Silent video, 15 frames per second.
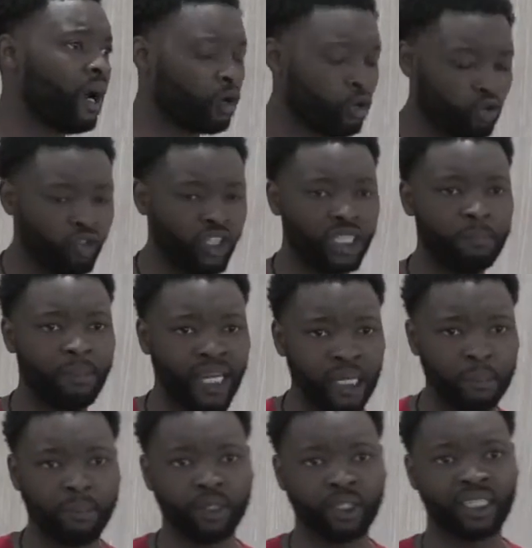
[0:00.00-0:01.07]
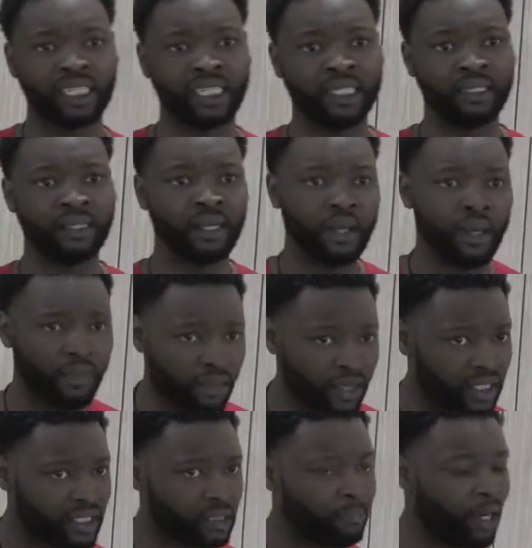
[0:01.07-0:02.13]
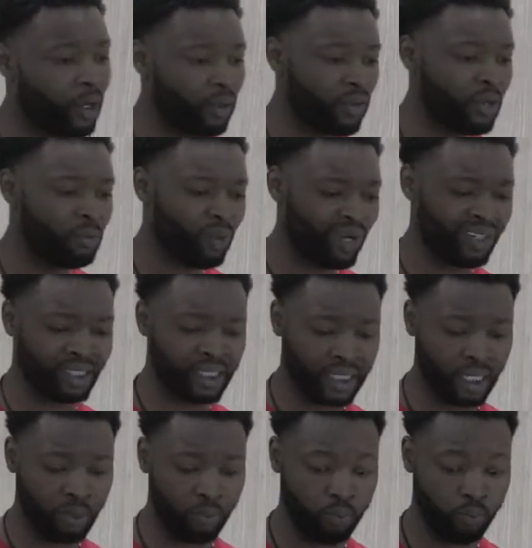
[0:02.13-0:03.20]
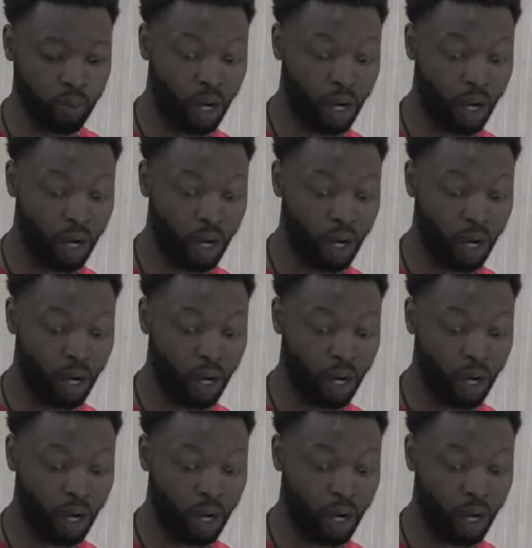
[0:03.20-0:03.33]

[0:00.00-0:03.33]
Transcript: I could read papers and things about them where I could say,